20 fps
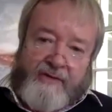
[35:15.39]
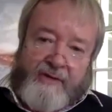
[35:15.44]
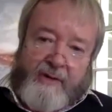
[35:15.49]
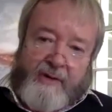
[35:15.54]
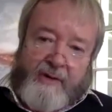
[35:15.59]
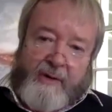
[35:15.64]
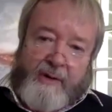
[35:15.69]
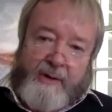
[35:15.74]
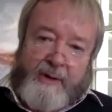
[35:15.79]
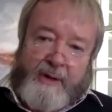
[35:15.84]

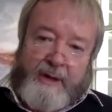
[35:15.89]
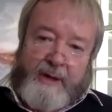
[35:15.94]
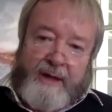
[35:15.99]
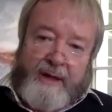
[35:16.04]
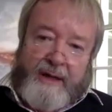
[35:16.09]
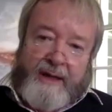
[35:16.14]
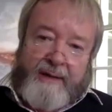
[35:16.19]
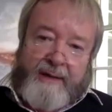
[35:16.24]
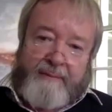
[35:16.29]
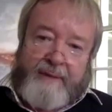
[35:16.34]
on
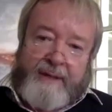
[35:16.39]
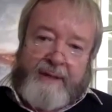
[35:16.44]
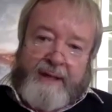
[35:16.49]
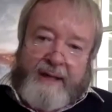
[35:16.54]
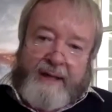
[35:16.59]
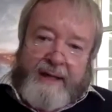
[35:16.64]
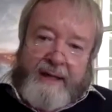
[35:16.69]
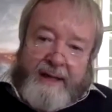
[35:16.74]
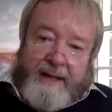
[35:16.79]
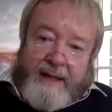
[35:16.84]
um,
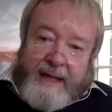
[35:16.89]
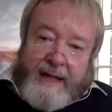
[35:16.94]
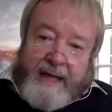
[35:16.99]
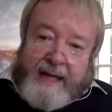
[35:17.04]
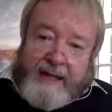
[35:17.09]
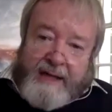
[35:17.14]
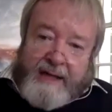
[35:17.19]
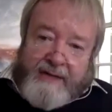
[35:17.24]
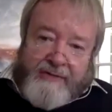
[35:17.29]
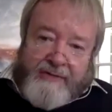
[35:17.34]
a
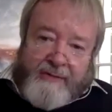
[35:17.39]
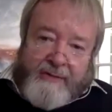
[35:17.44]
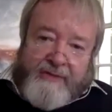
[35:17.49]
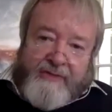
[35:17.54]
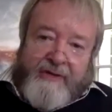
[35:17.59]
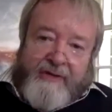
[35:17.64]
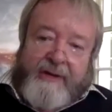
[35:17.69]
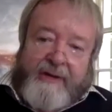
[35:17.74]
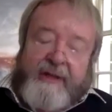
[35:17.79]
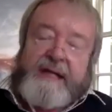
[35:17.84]
lake in
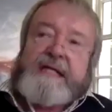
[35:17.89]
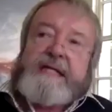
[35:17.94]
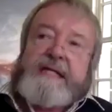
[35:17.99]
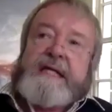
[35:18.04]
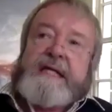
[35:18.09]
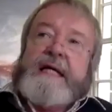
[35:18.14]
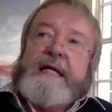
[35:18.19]
Switzerland,